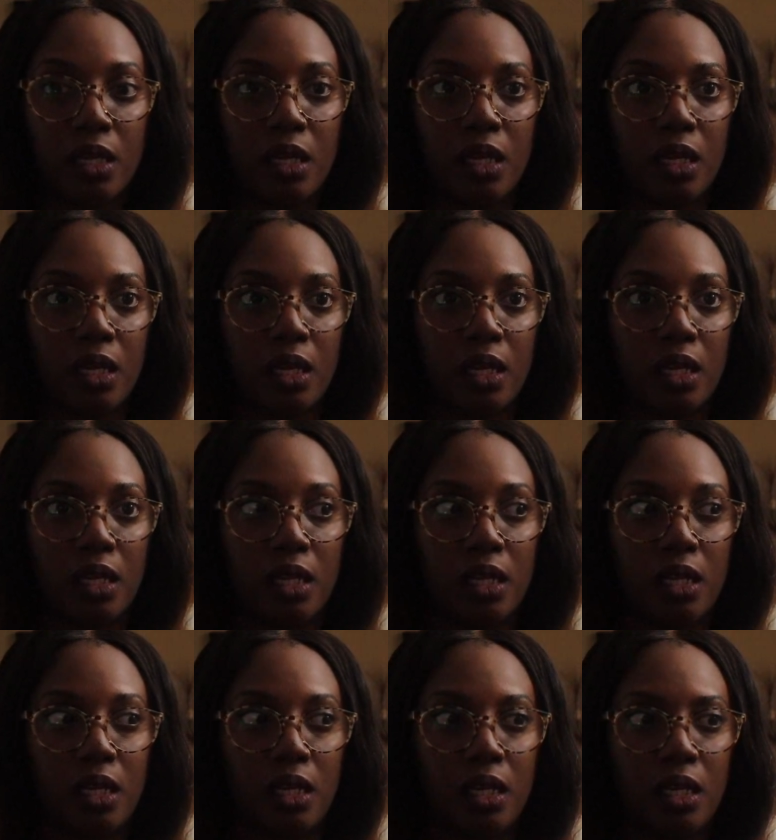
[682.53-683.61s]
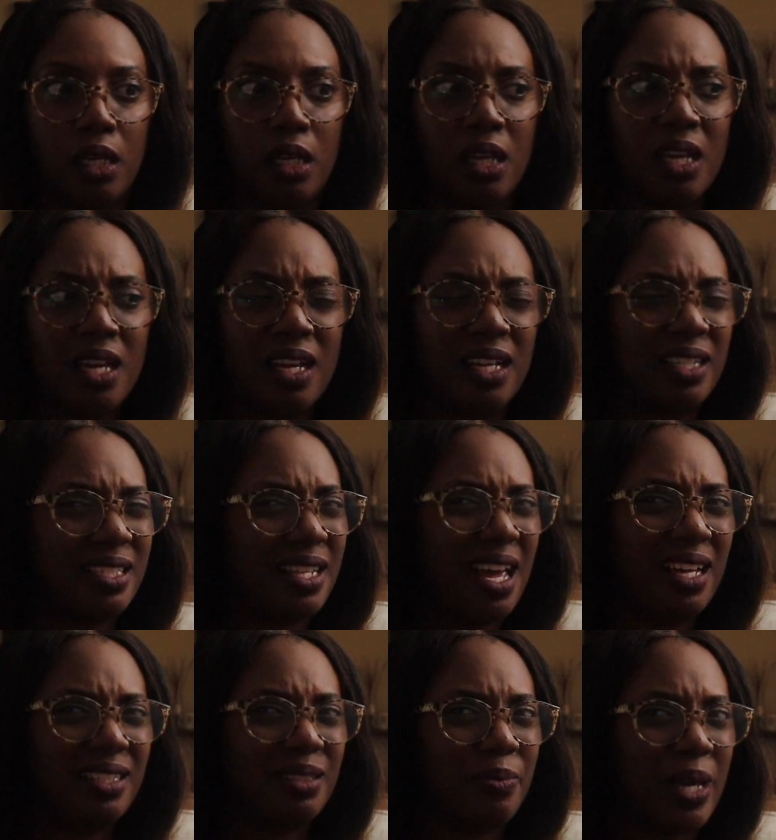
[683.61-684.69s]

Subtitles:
and it's not as